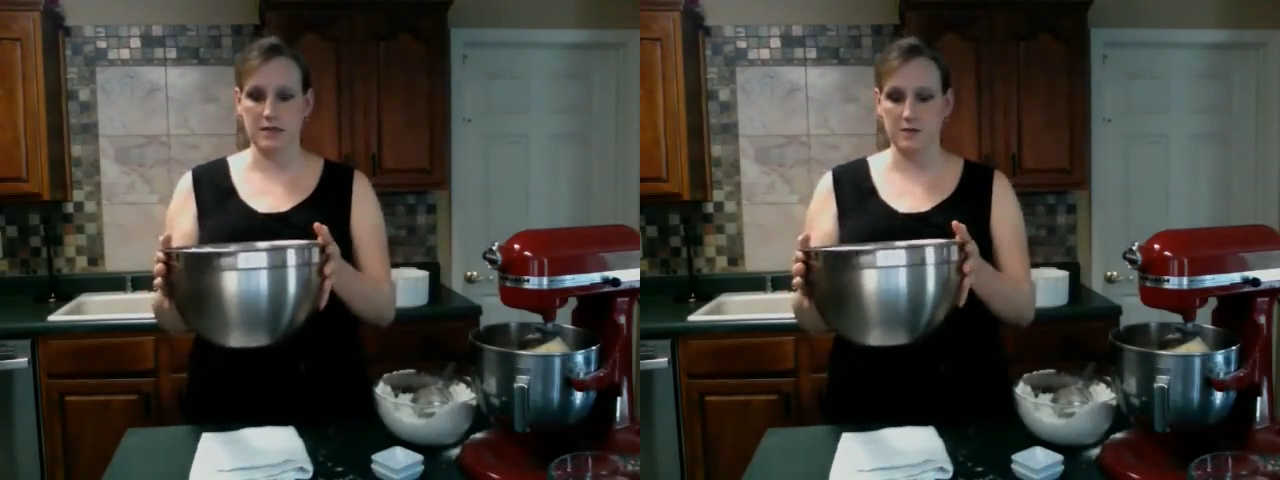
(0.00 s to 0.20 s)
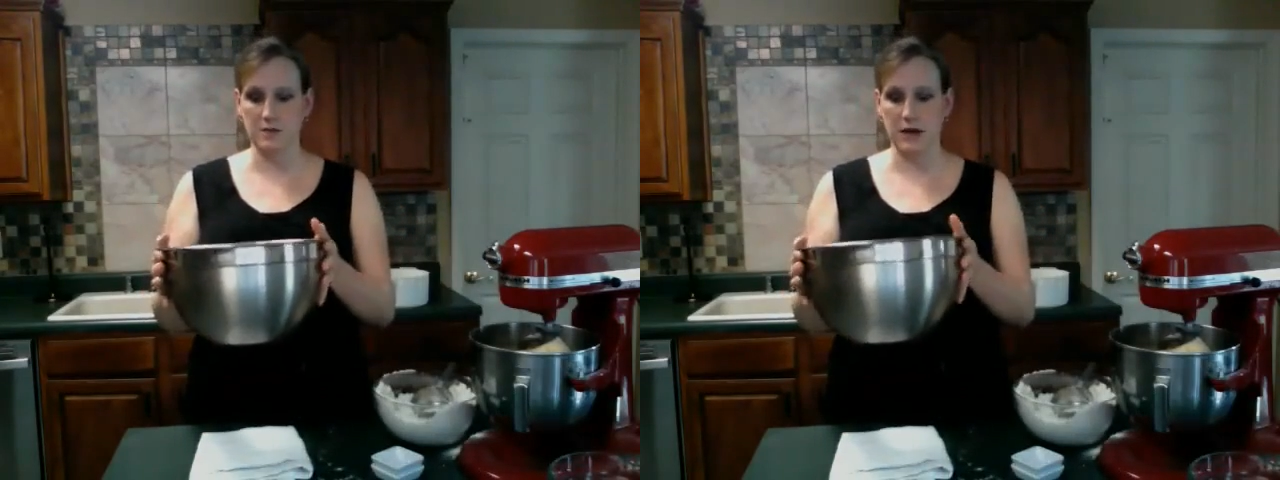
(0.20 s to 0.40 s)

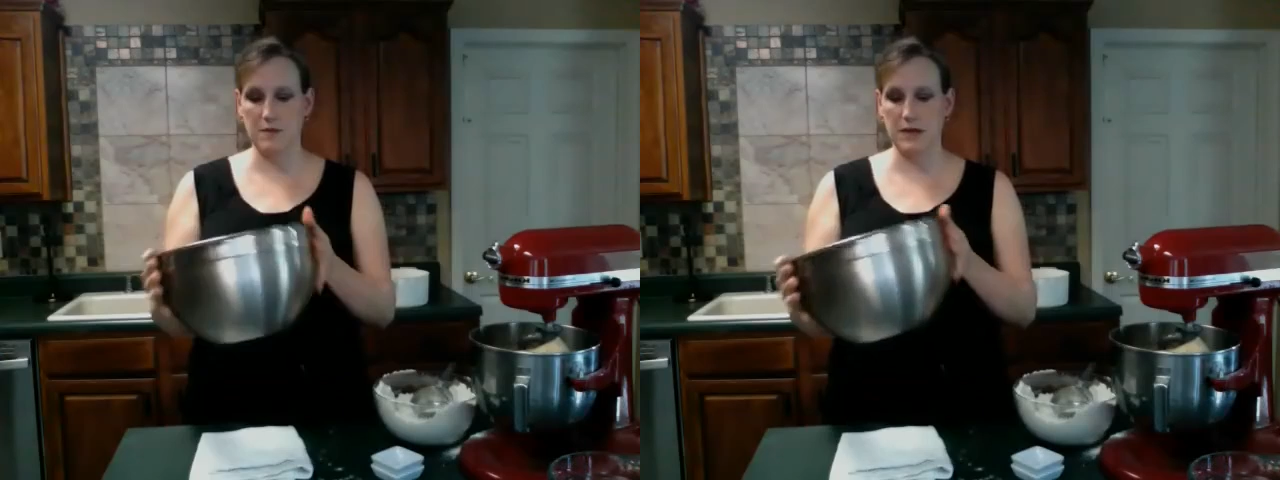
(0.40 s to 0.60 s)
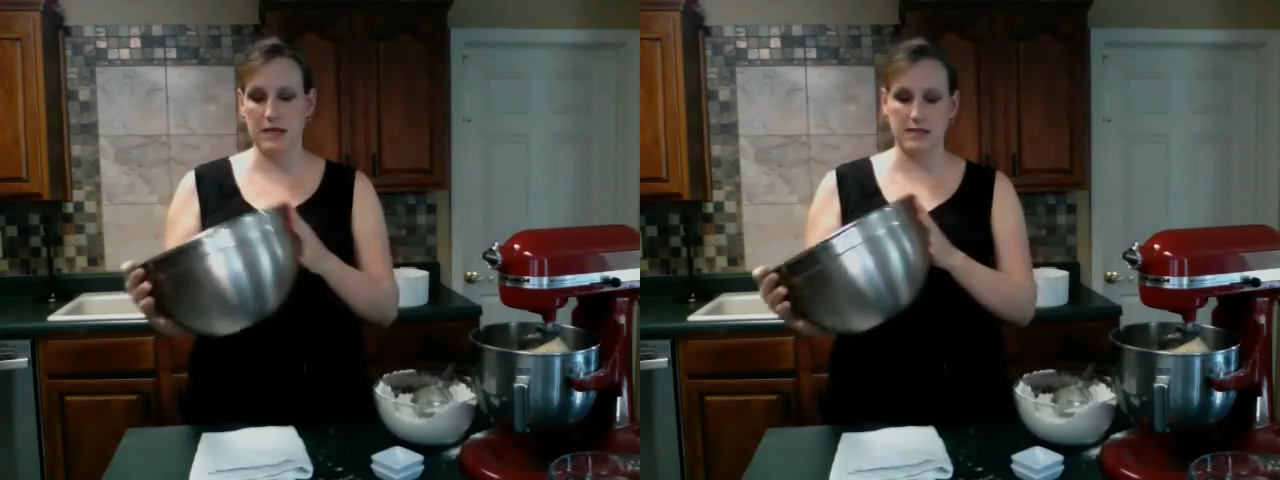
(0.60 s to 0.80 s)
This is my
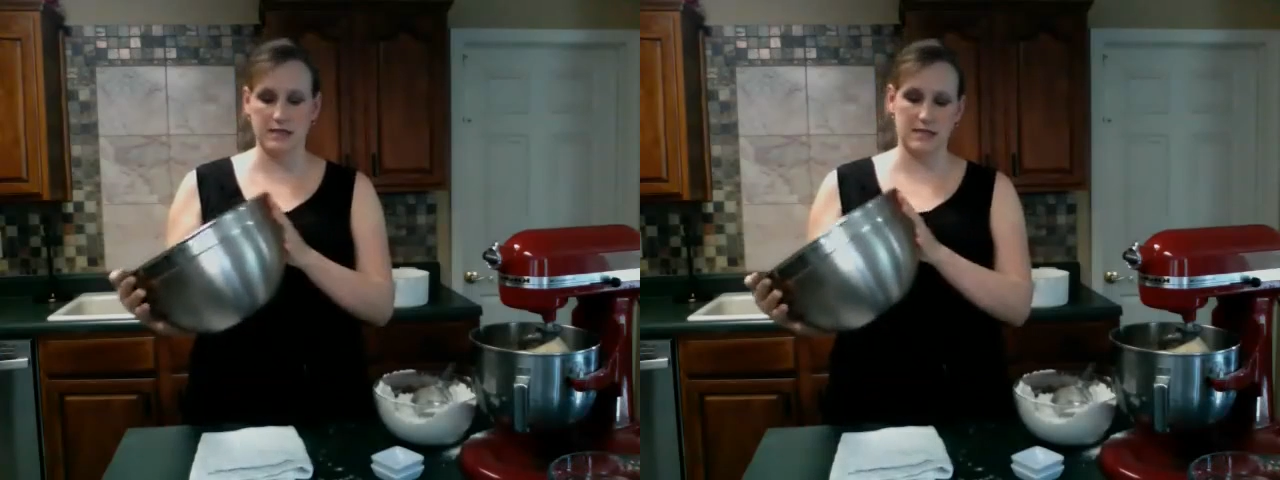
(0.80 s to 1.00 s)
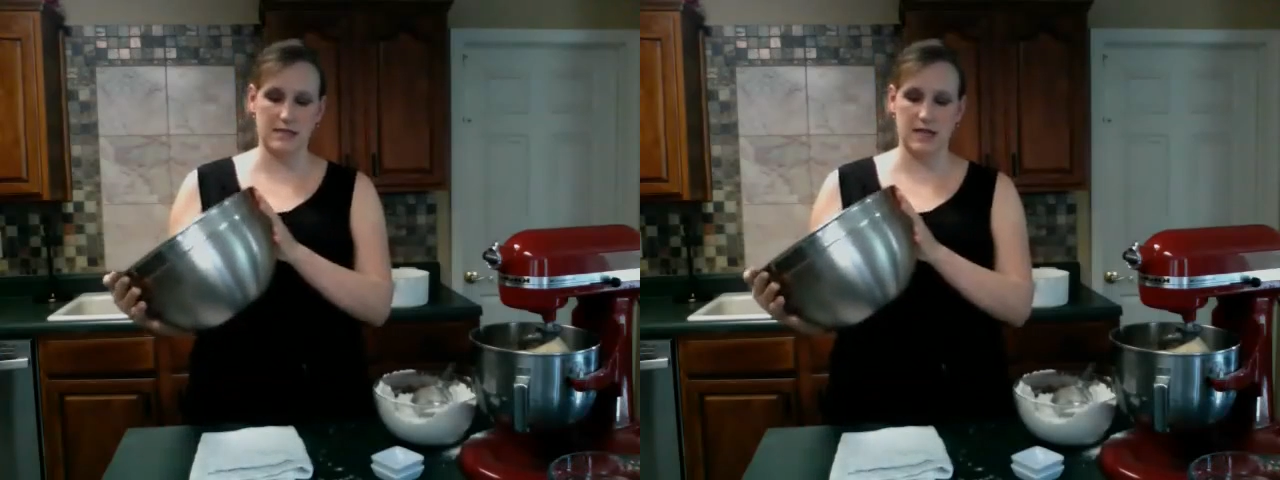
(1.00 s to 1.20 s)

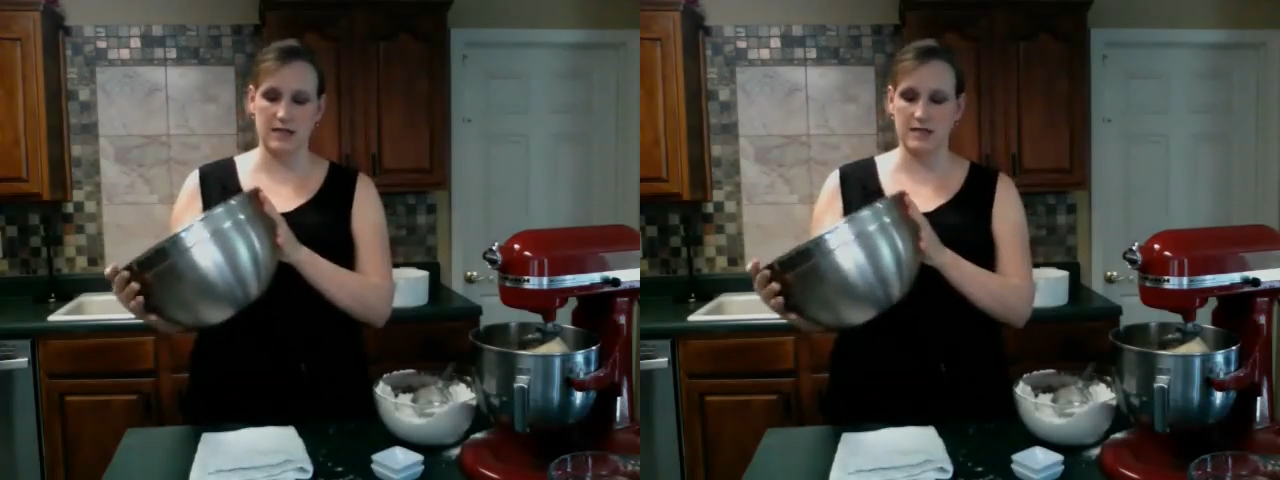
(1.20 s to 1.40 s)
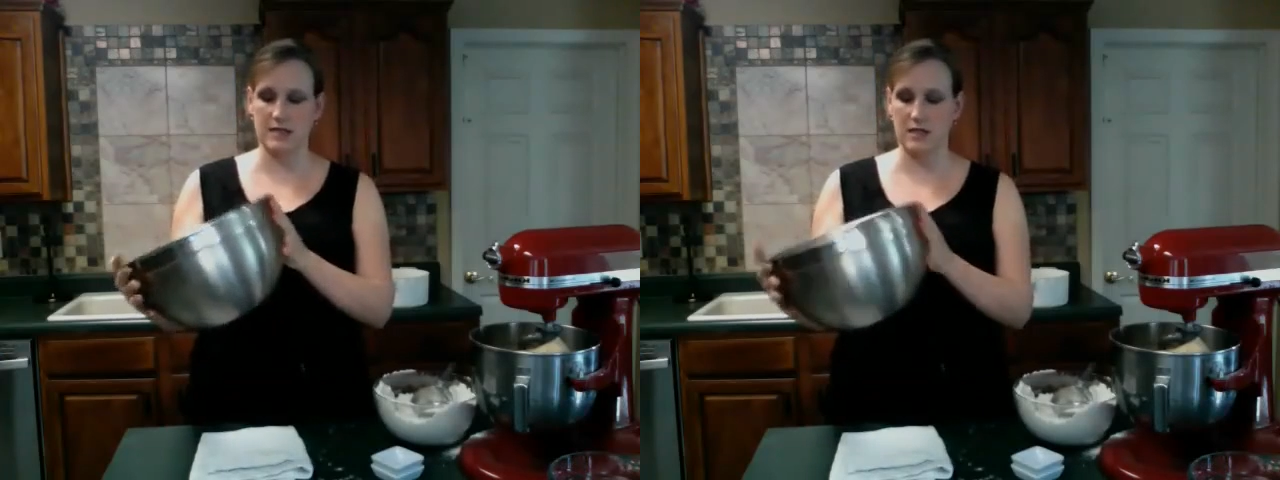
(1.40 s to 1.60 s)
biggest
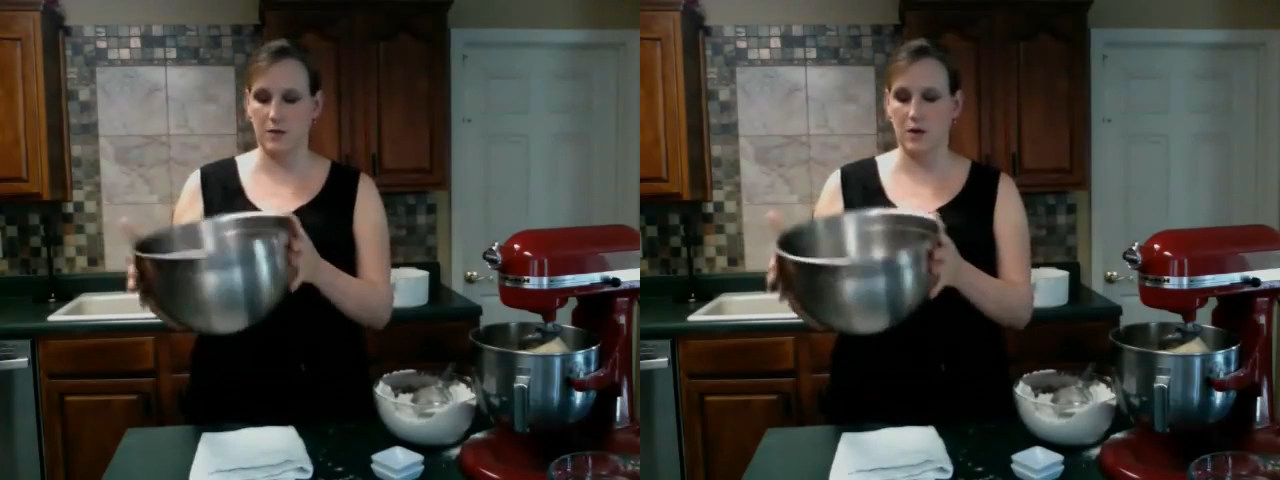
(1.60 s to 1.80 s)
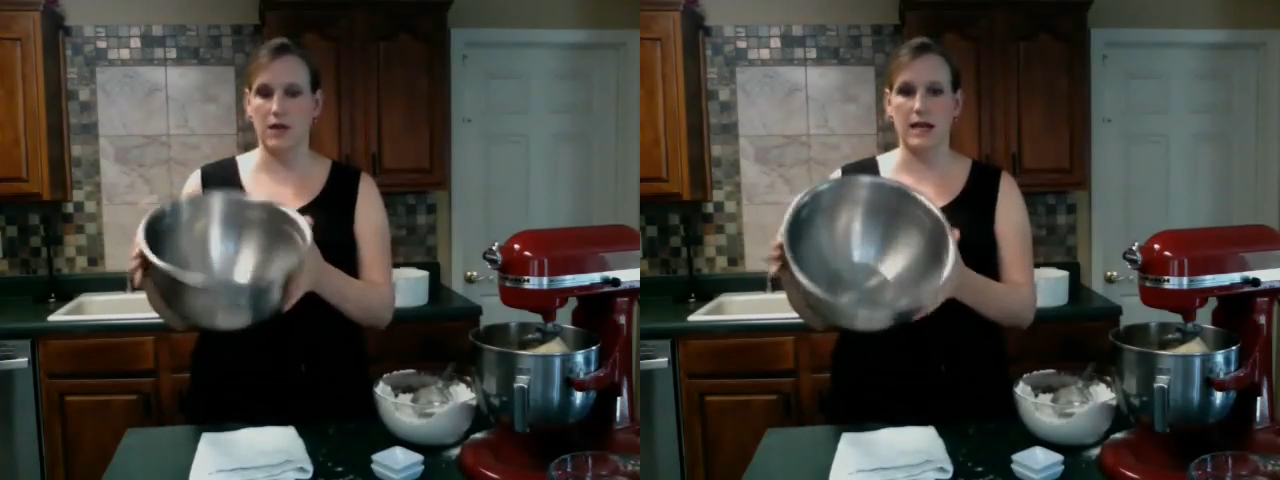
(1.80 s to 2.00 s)
stainless steel
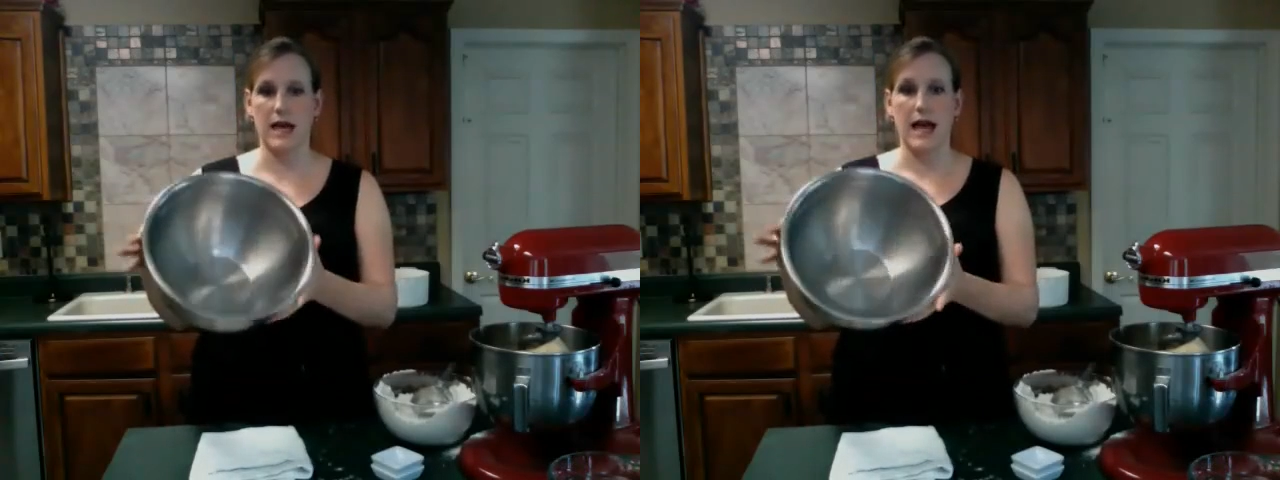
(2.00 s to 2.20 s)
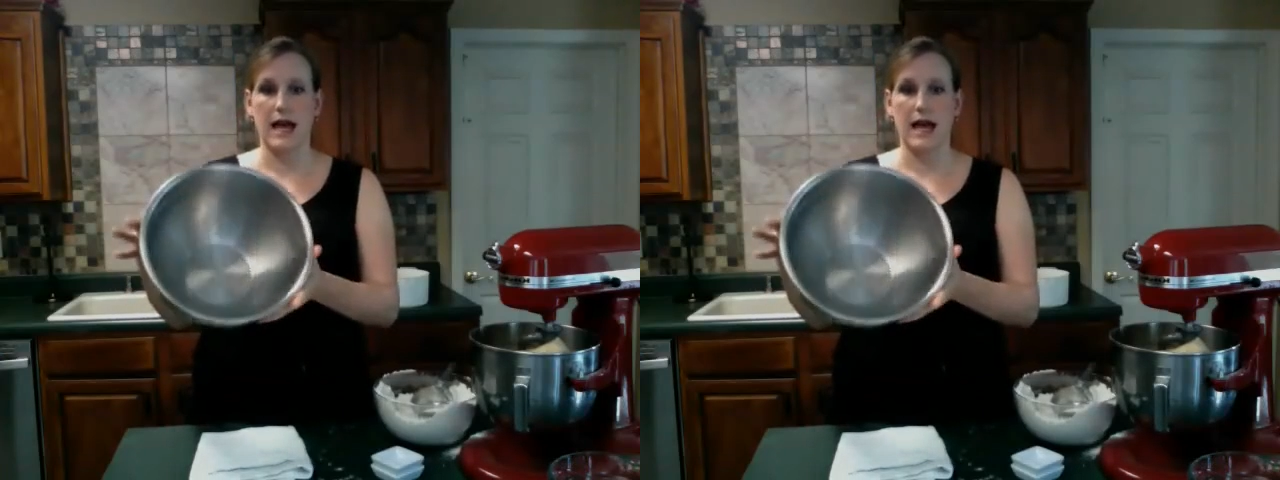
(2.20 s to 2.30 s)
bowl,